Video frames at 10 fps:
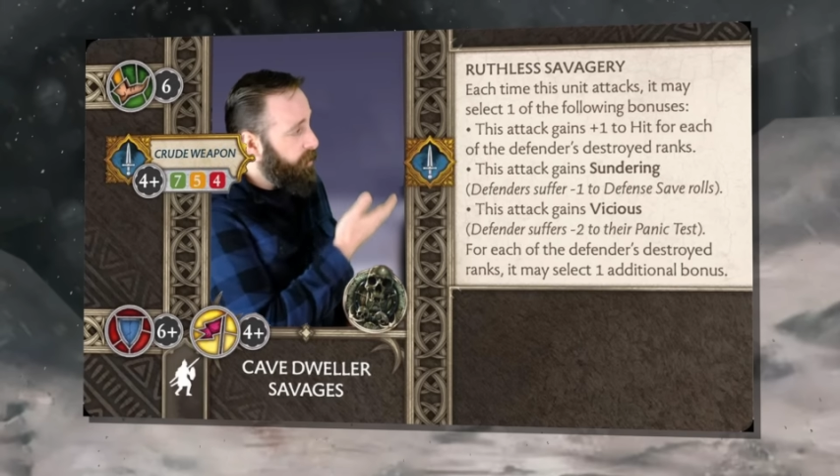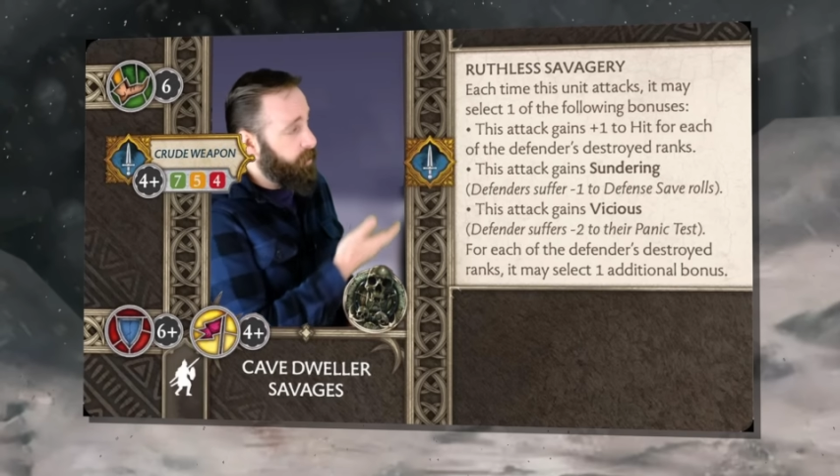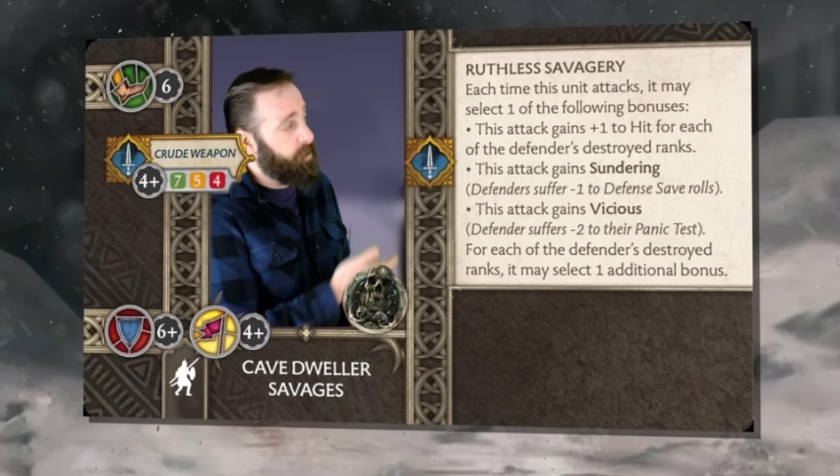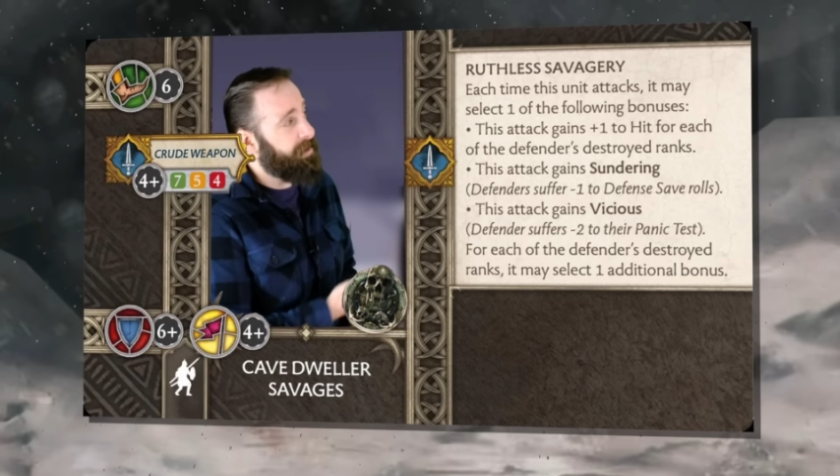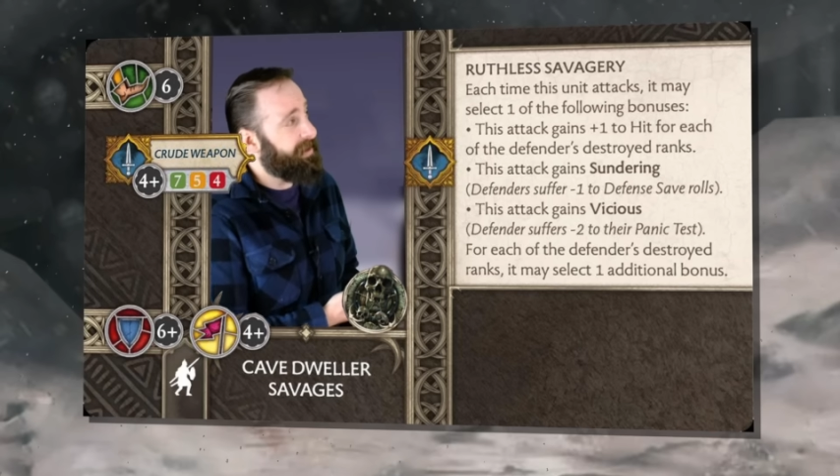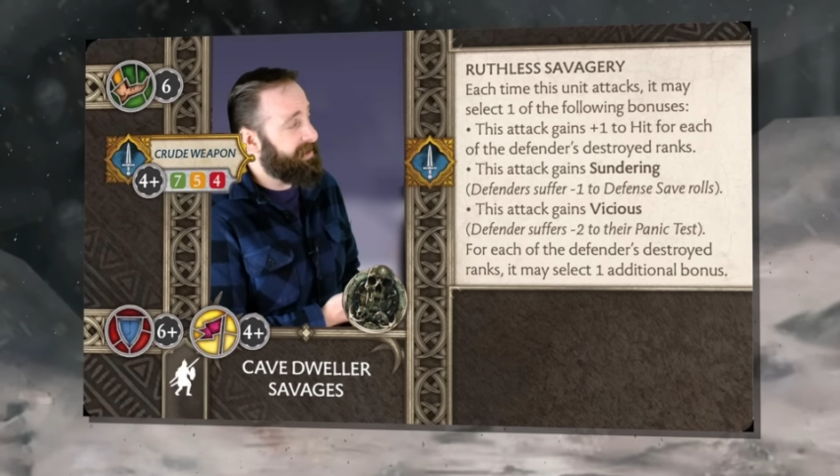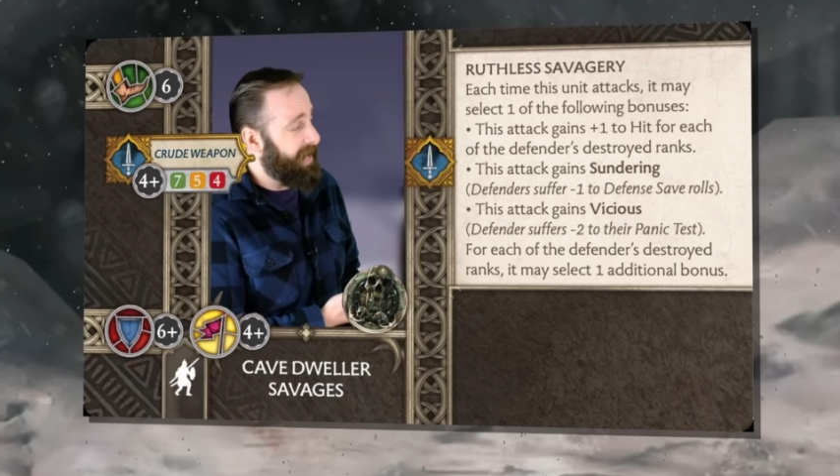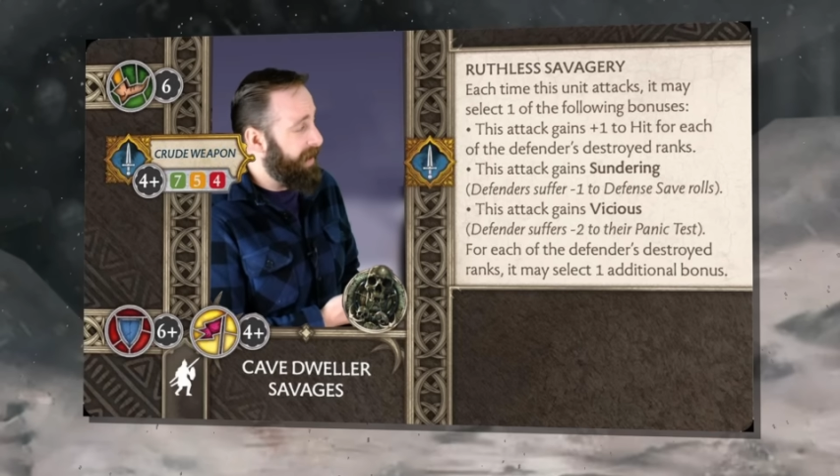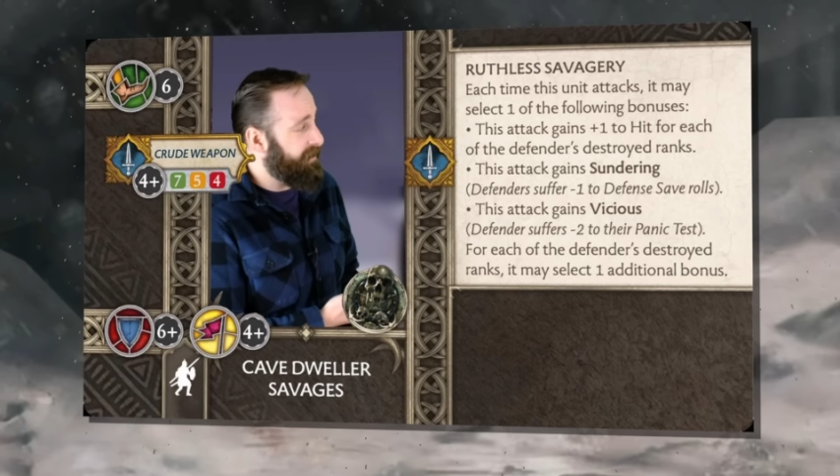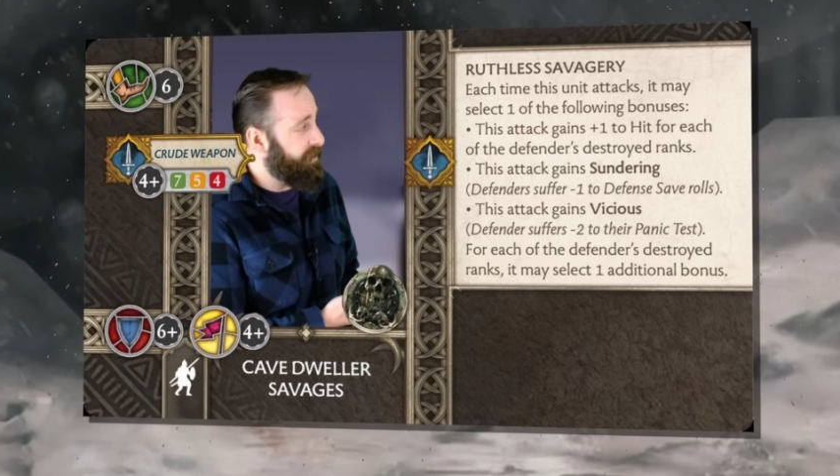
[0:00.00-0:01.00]
Ruthless
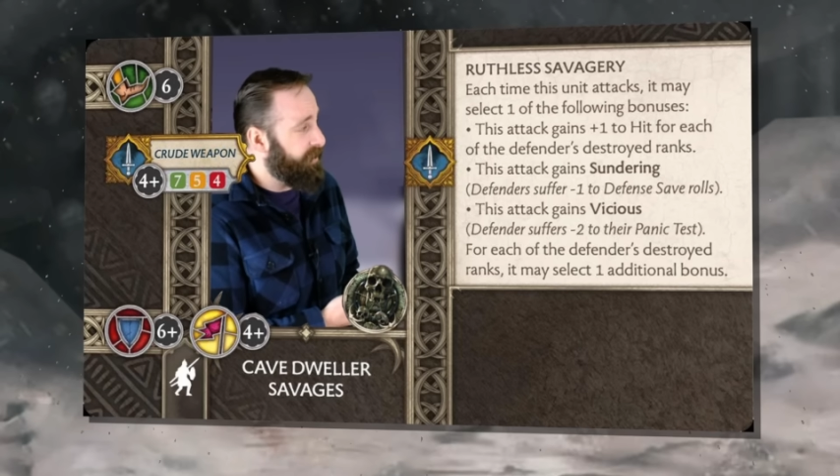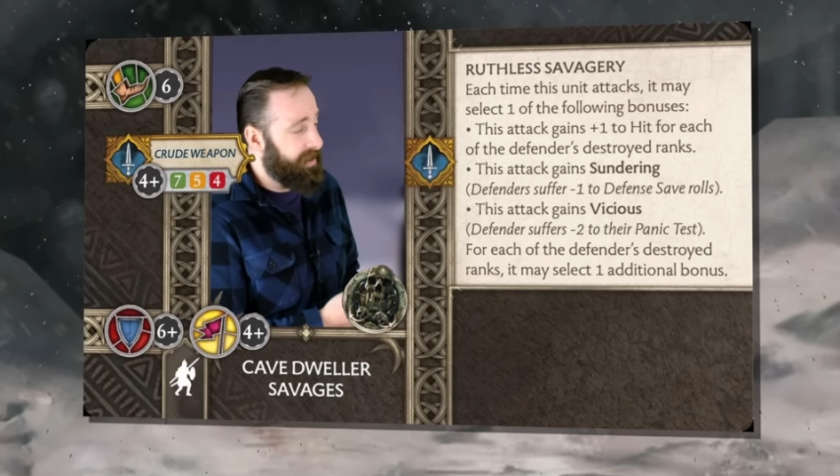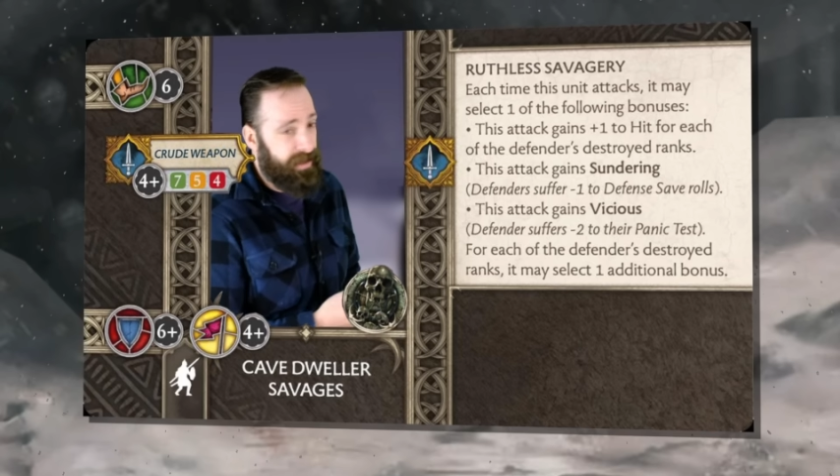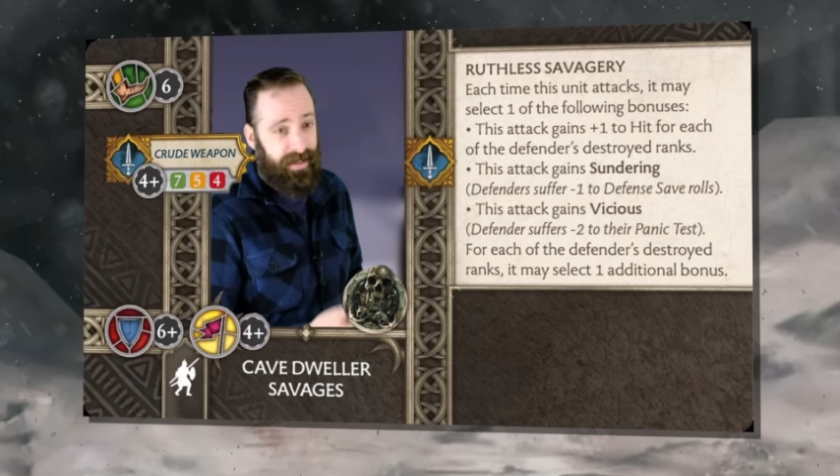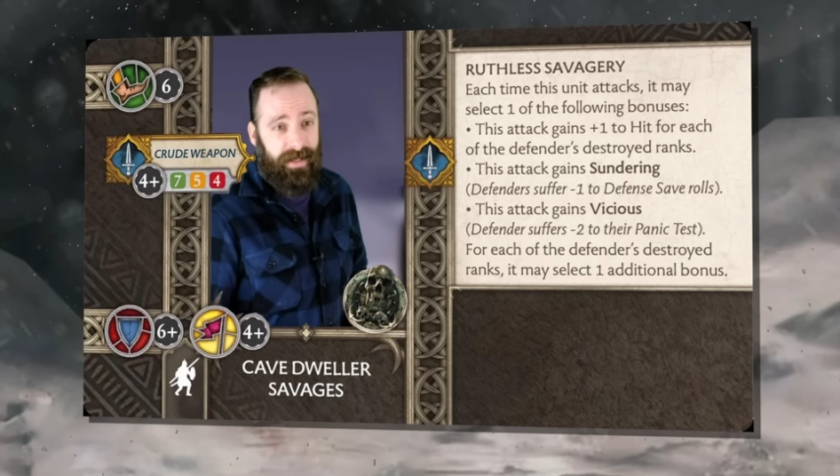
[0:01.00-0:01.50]
Savagery.